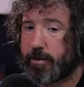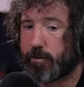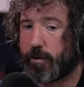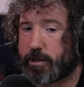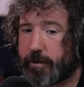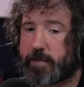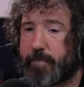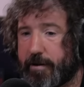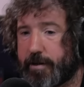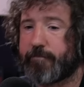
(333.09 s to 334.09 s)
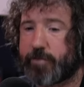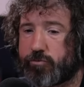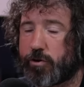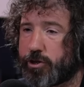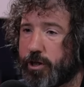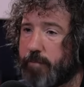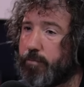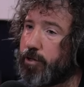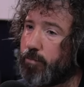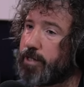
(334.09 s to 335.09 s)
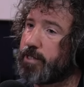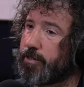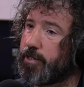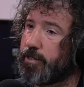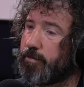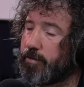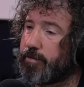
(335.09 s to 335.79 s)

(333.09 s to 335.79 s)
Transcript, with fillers: They wanted to expand infrastructure, but they wanted to